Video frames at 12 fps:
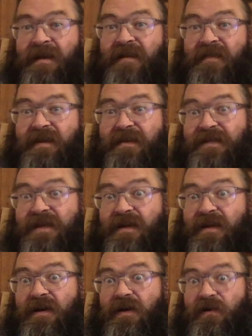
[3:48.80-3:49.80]
They can take
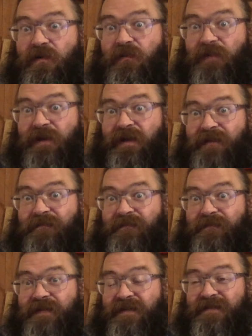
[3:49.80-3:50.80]
O blood
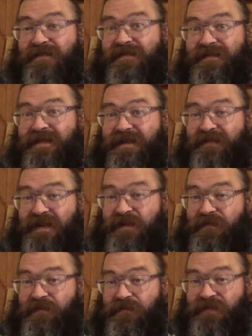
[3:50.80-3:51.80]
because it doesn't have any
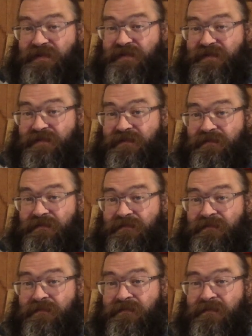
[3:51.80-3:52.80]
proteins
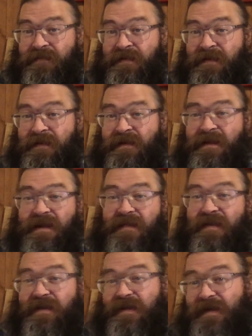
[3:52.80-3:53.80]

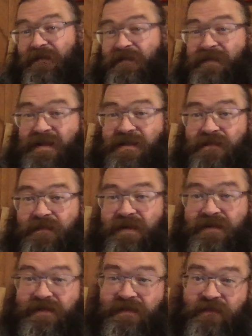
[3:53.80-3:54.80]
and then you have to match the
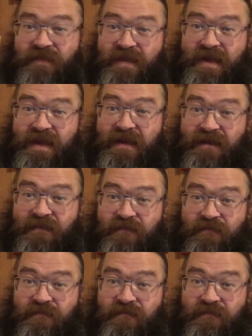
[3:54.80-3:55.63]
positive and the negative.